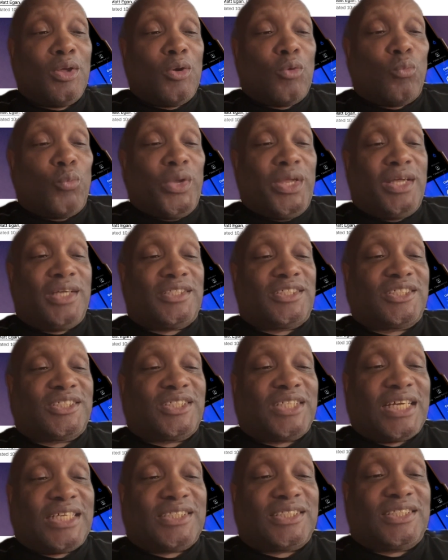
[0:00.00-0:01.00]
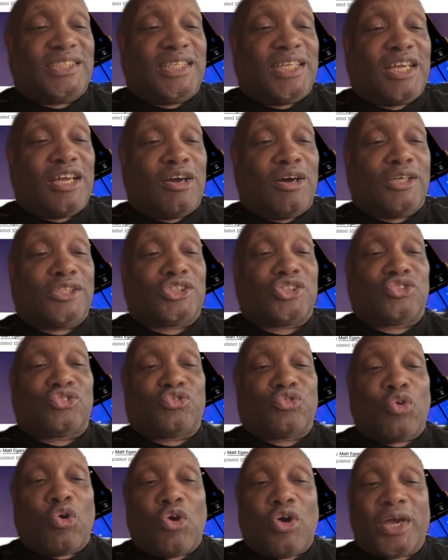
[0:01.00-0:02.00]
We assess there are
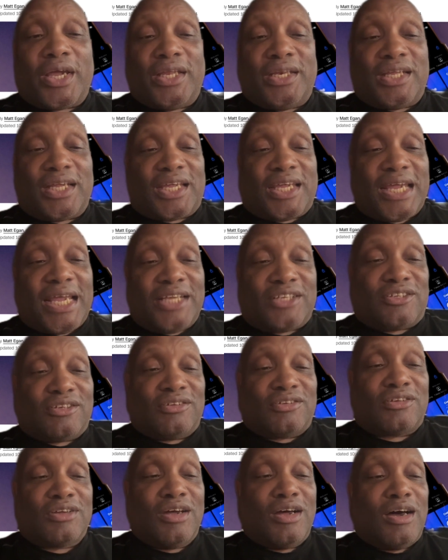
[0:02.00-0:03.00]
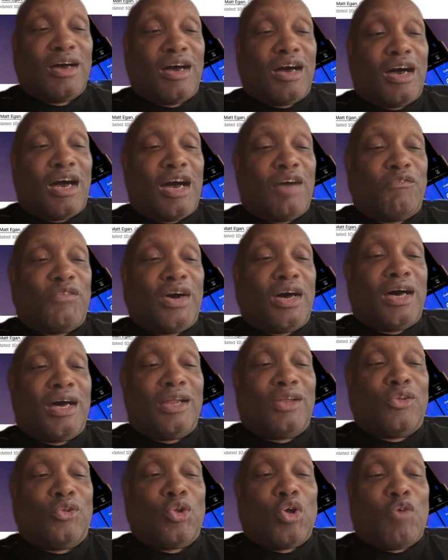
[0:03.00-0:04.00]
strong indications of
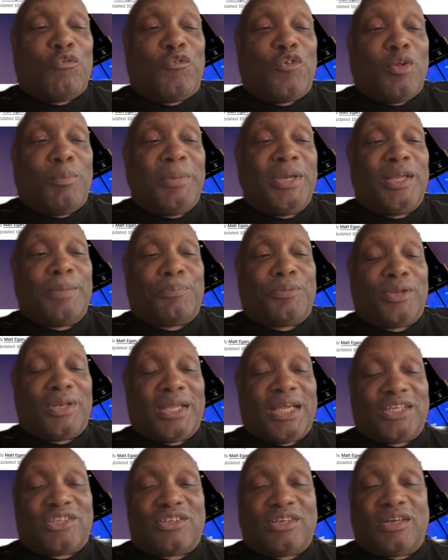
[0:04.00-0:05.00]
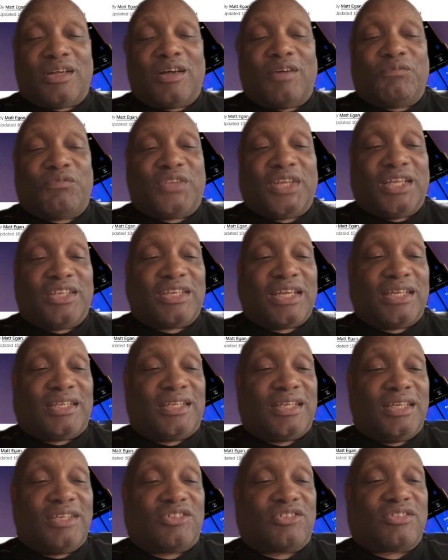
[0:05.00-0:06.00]
unlawful manipulation of
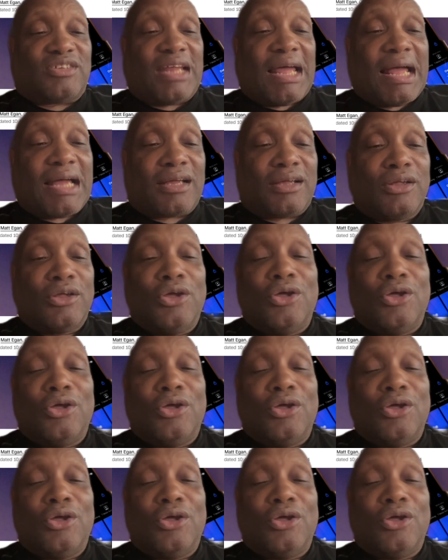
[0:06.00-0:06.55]
DJT stock,